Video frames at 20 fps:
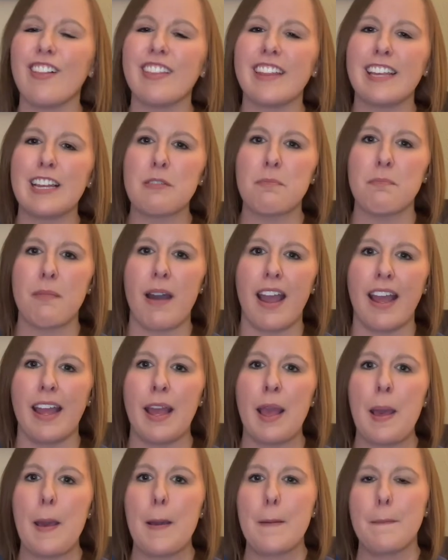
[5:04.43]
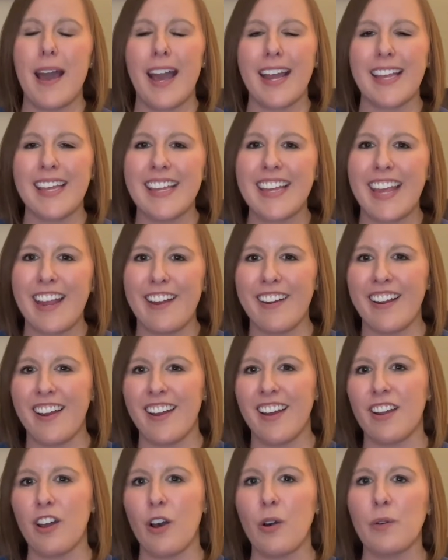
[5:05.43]
link my packing
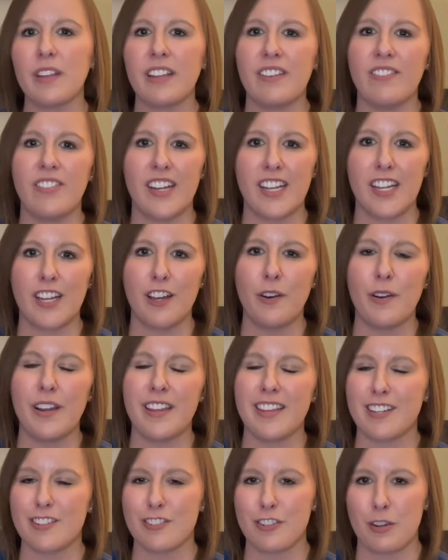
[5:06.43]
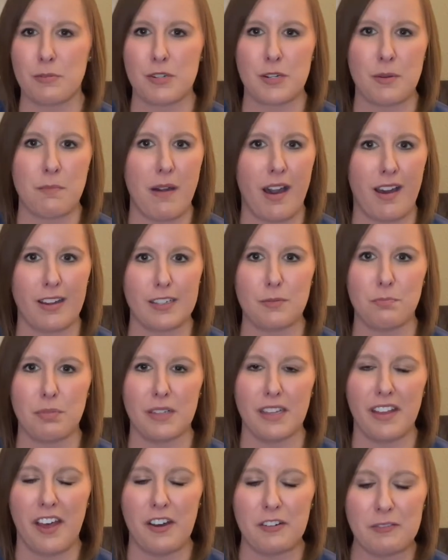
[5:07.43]
carry-on only video in the description box
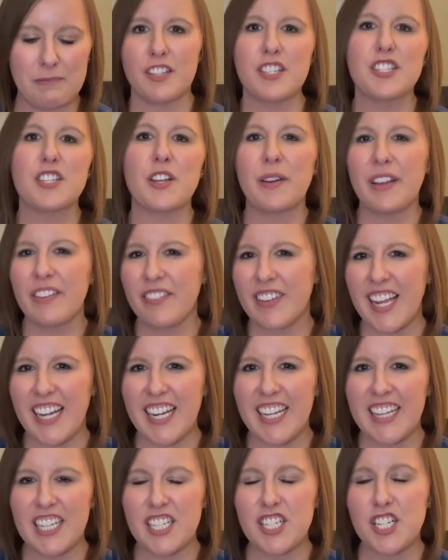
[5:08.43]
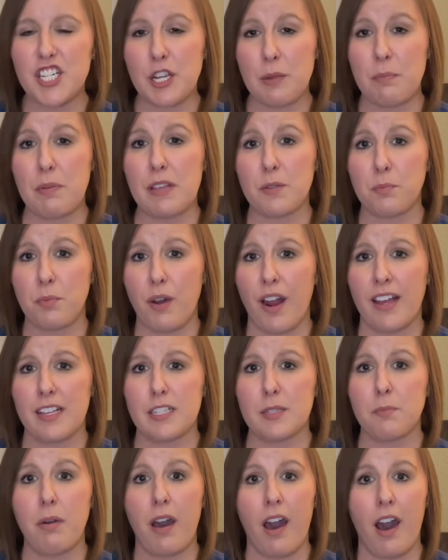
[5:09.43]
below. So if getting the cheapest
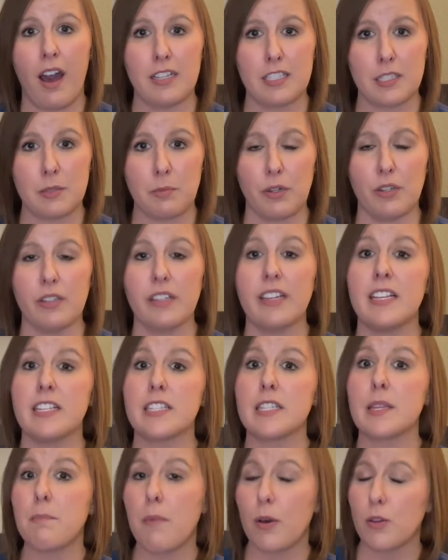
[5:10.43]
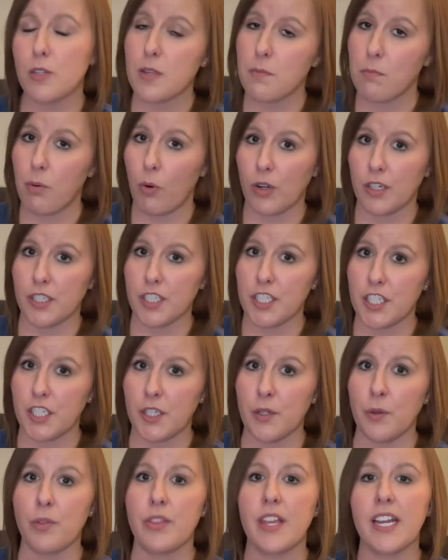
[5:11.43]
price possible is the most important to
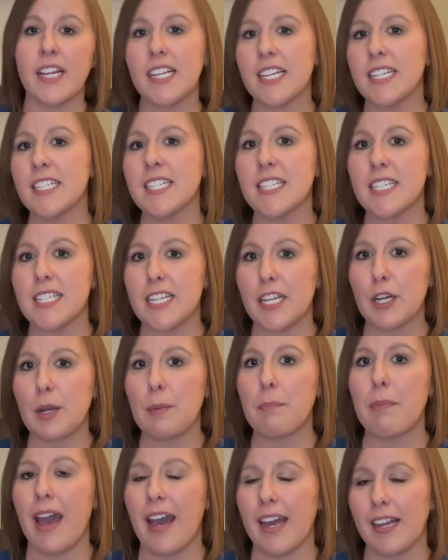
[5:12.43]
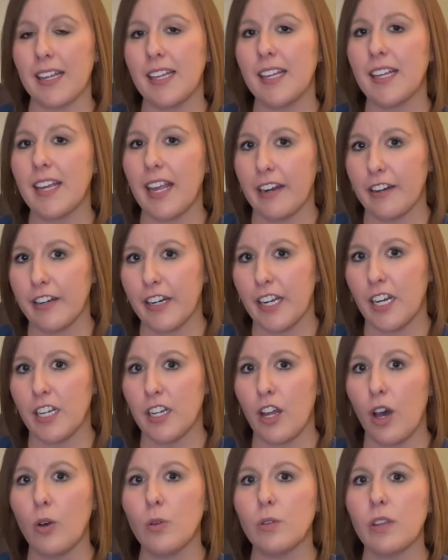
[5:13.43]
you, then consider packing carry-on
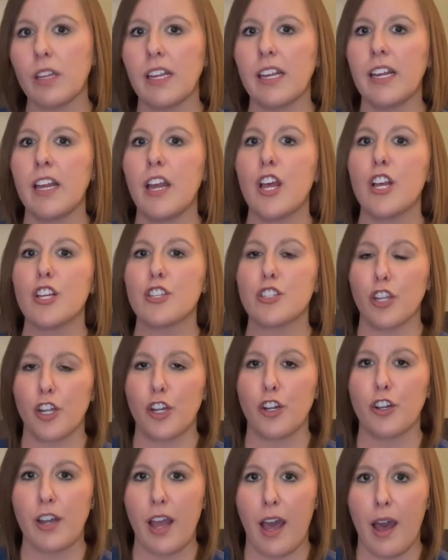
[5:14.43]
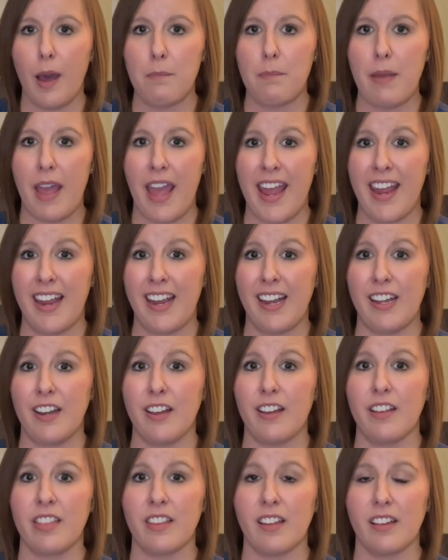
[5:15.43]
only so you're not paying
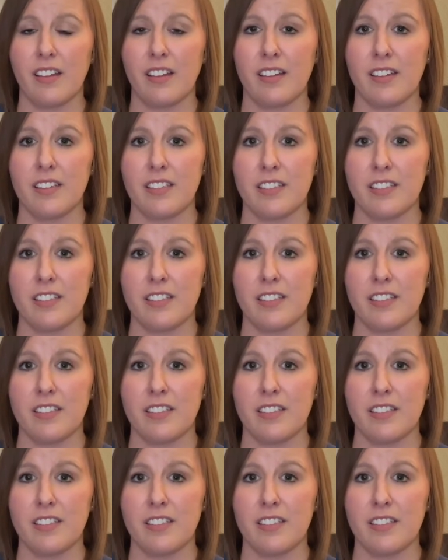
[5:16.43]
the